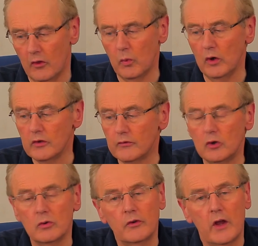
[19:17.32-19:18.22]
The work of
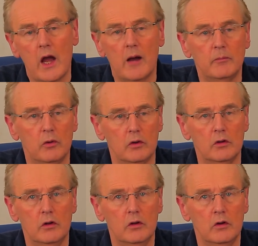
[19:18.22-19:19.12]
Gould and
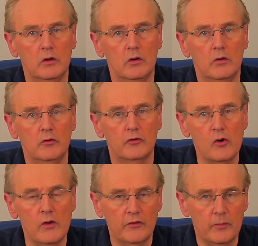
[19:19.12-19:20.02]
Campbell
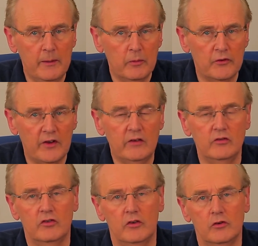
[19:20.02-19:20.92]
drew this to people's
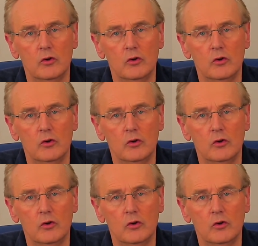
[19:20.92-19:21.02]
attention.